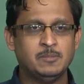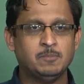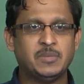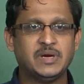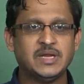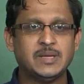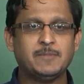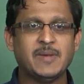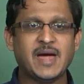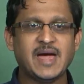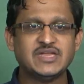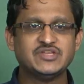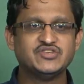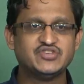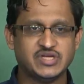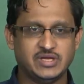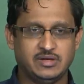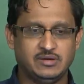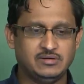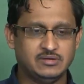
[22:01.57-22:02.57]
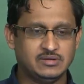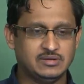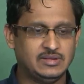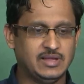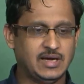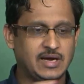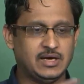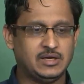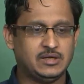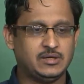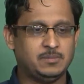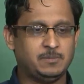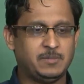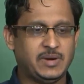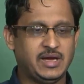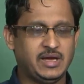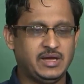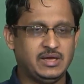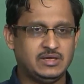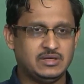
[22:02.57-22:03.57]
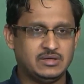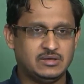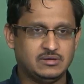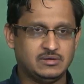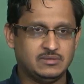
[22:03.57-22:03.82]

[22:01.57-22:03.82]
But imagine that my